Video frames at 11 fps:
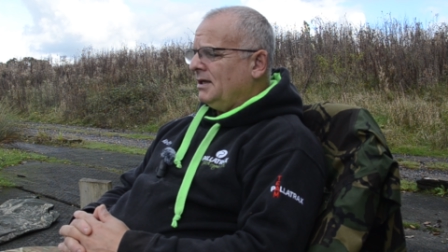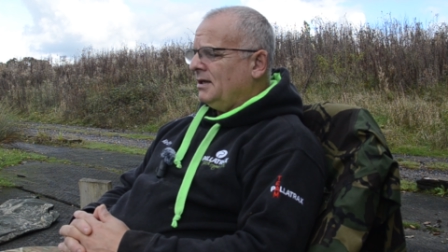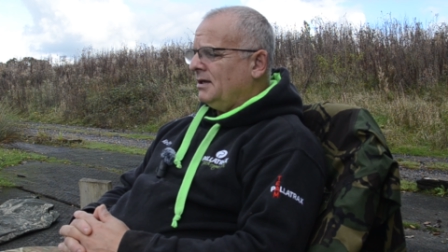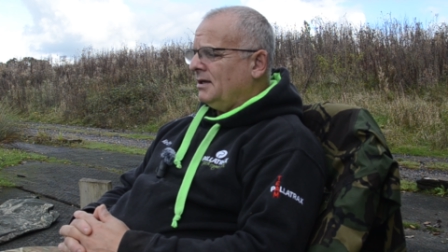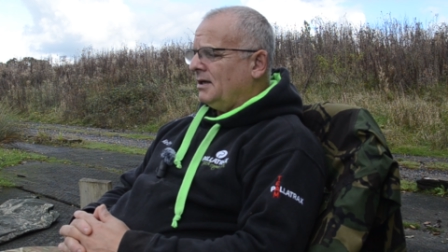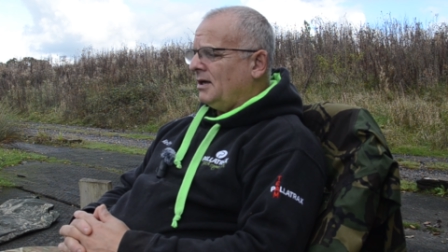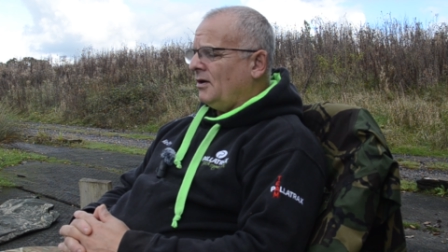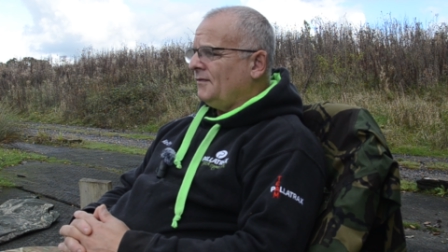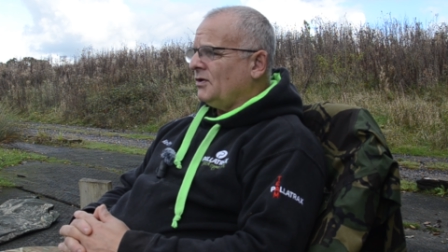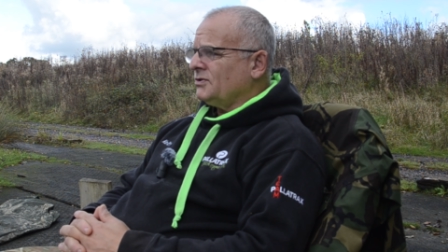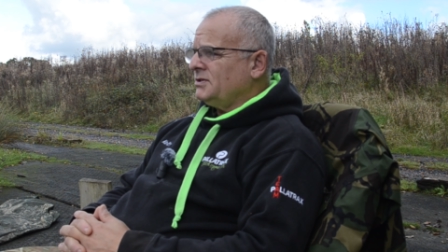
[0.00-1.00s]

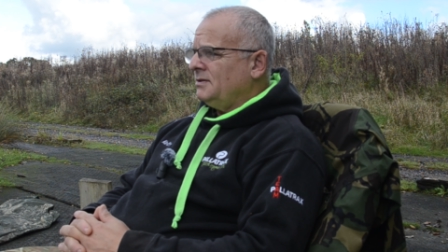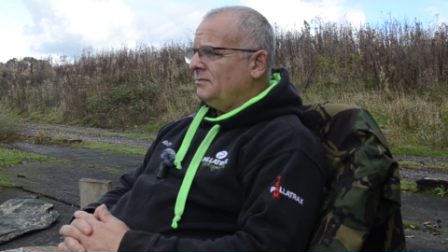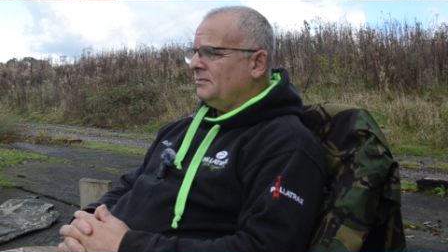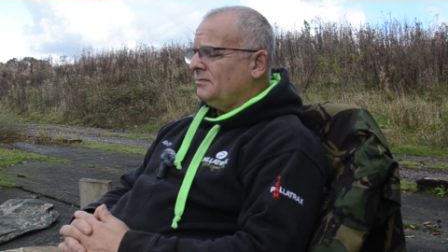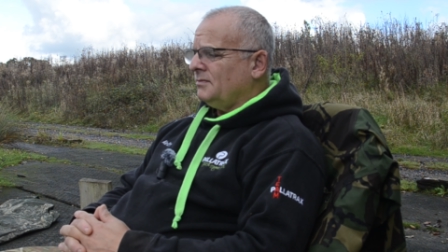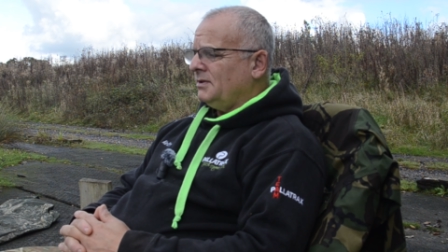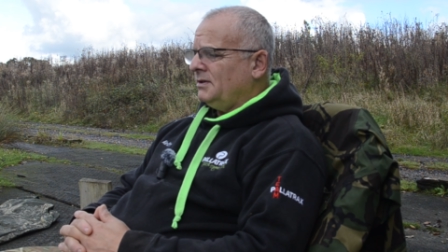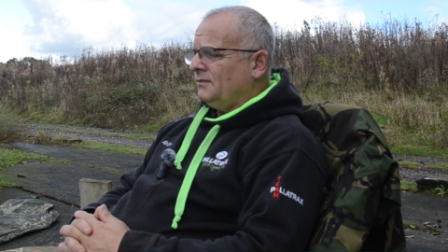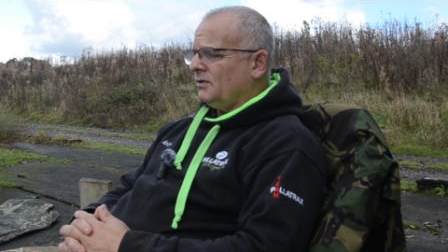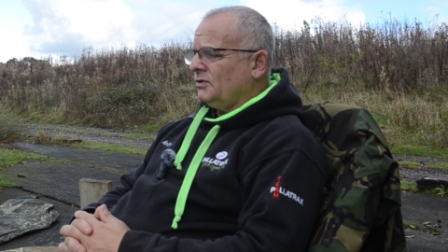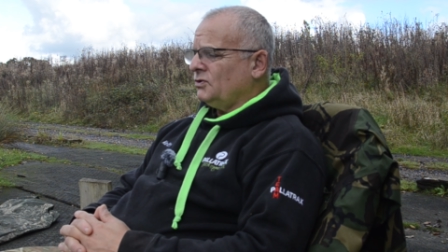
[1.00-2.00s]
I've asked him
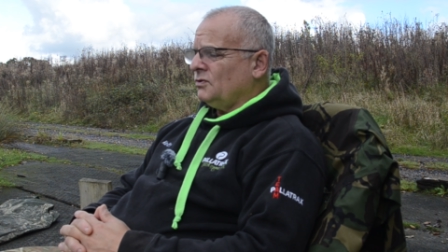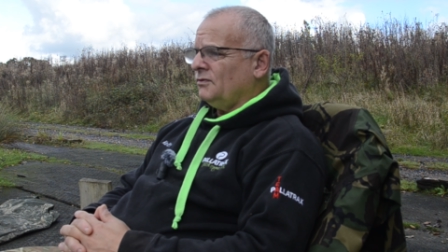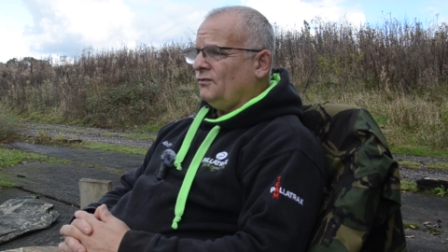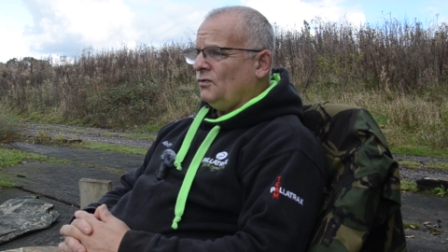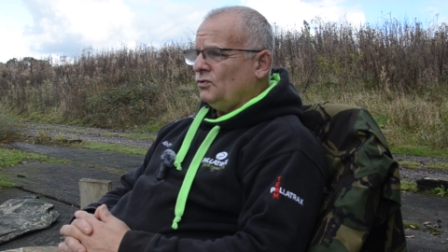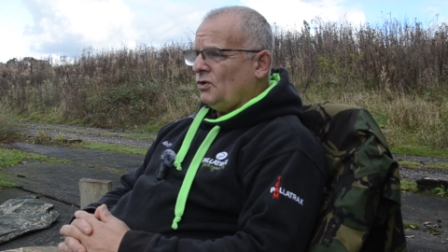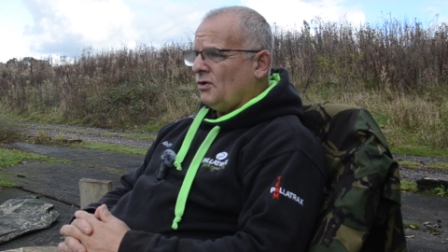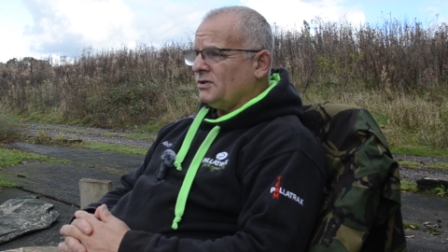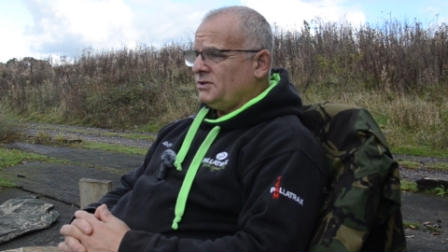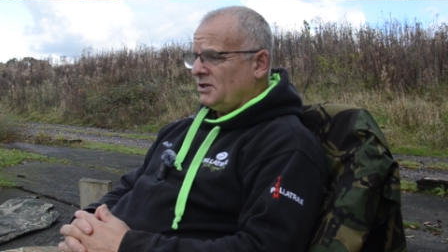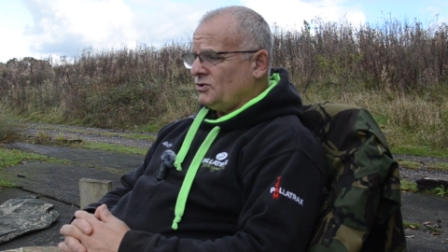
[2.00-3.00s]
if I can do a full
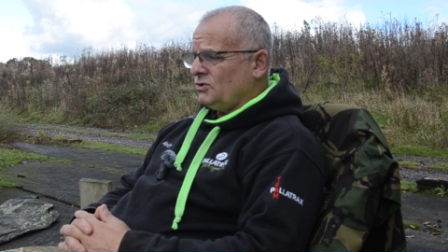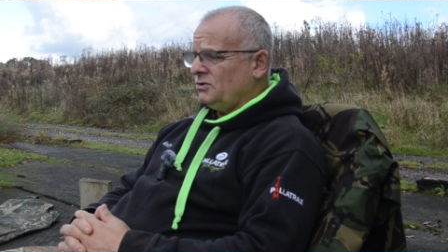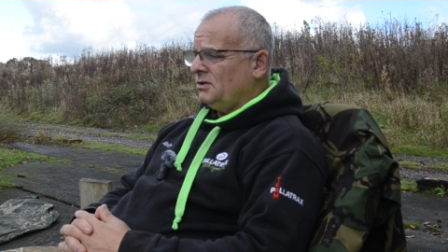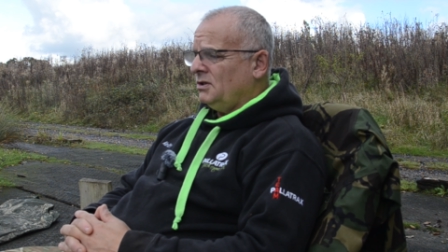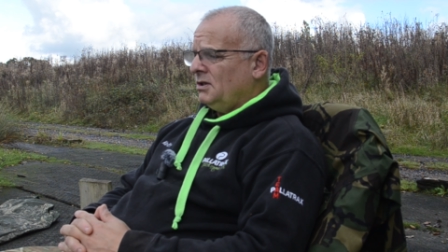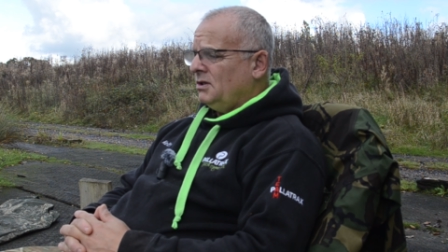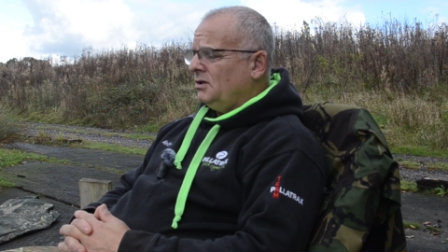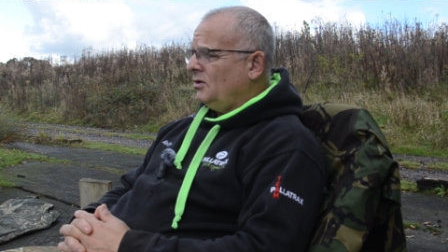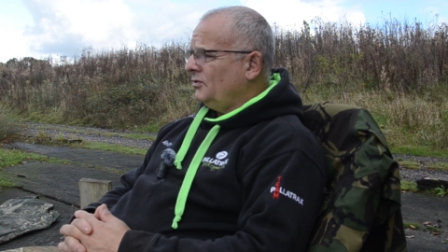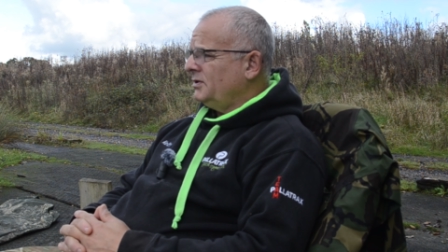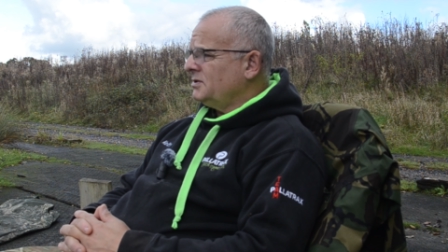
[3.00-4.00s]
night session
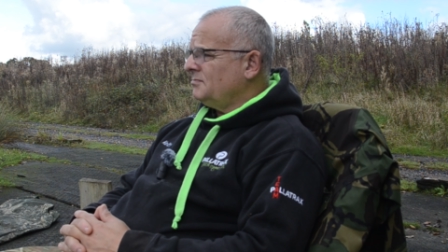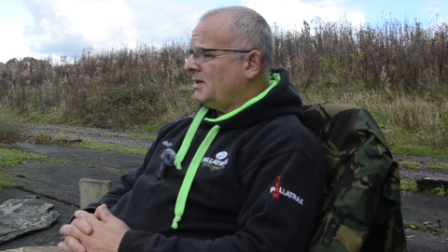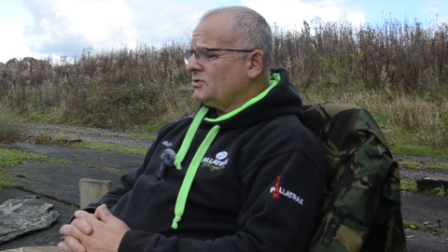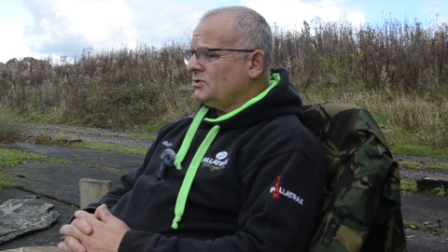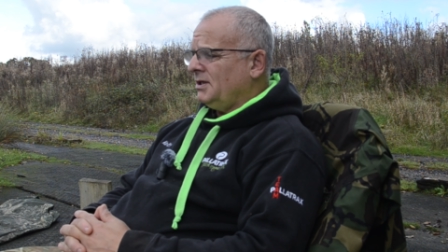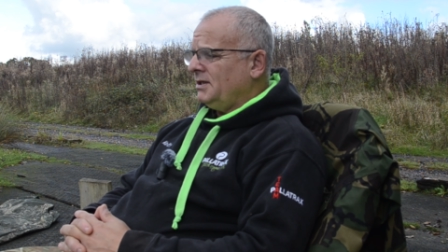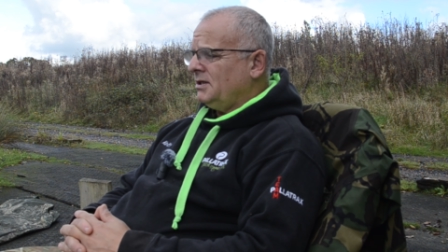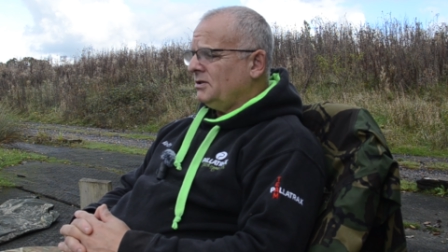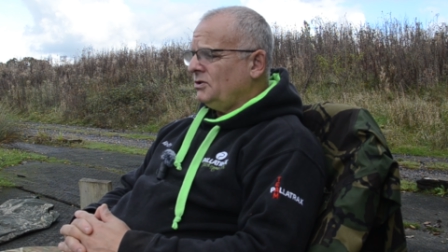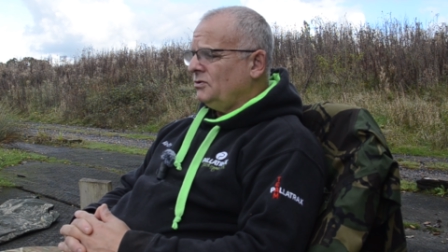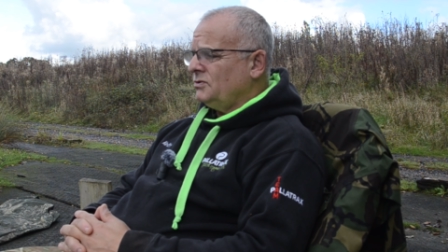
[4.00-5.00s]
on this match
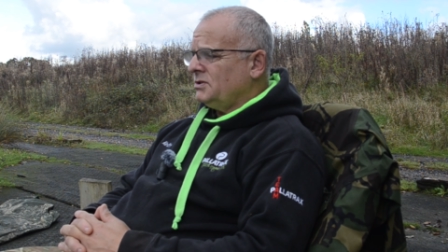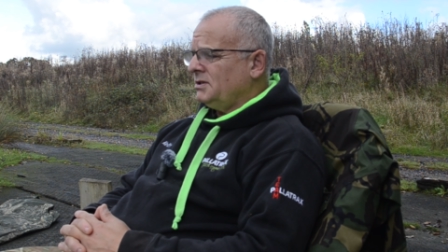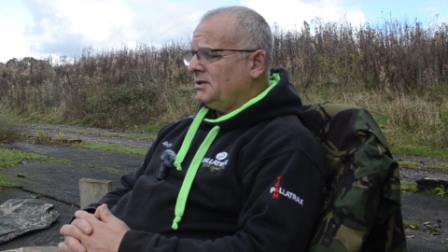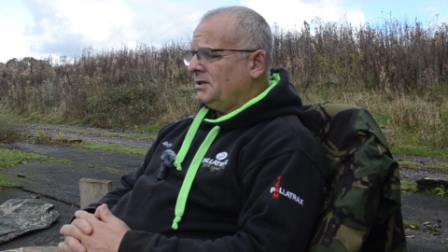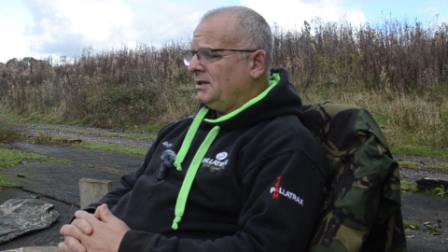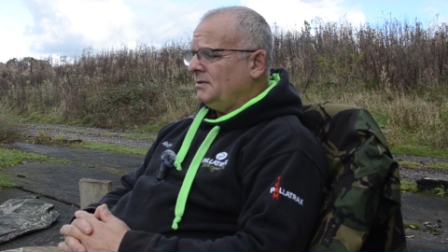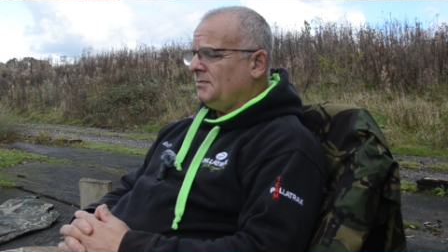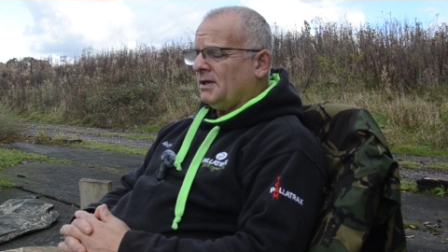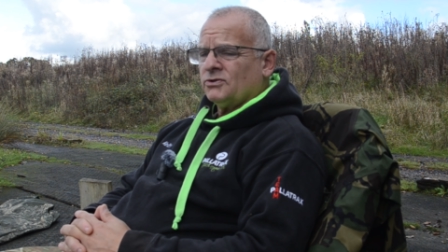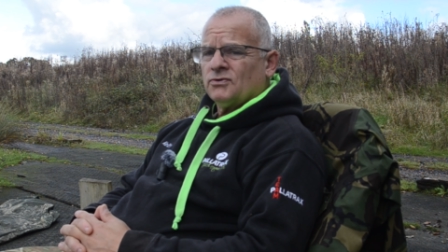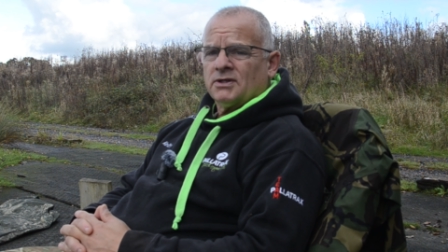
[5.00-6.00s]
lake using the
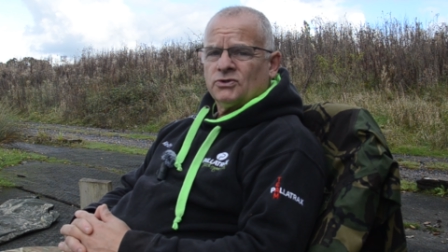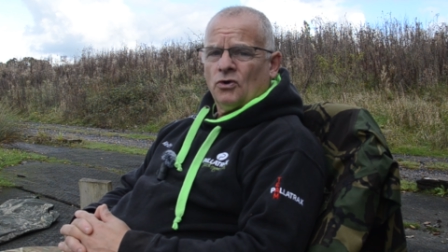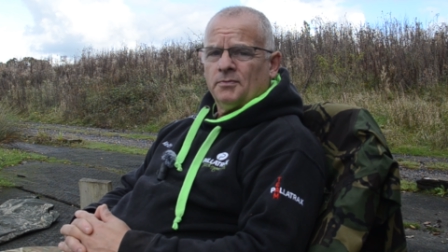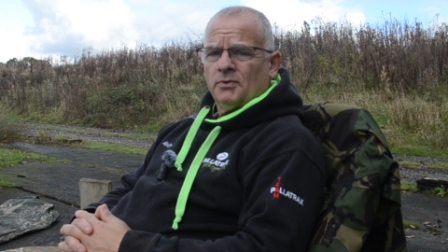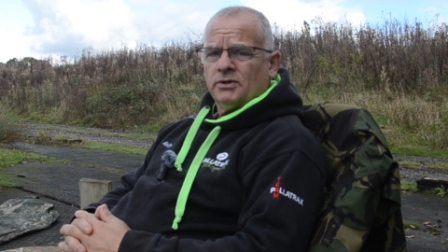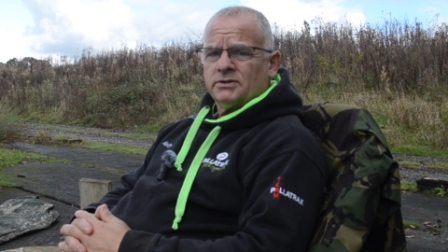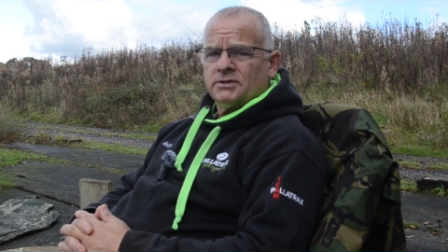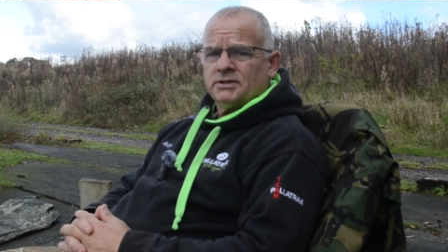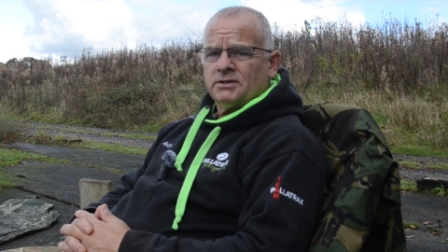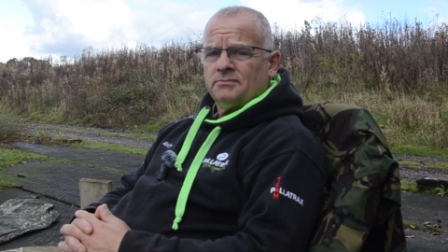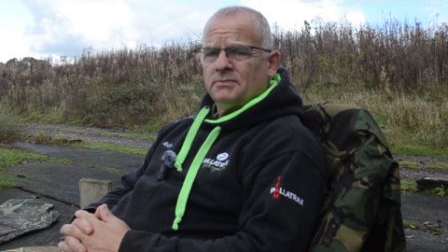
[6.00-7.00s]
Palatrax iBite
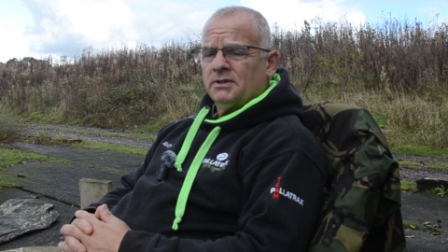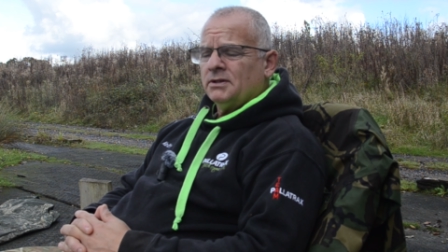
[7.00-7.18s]
system.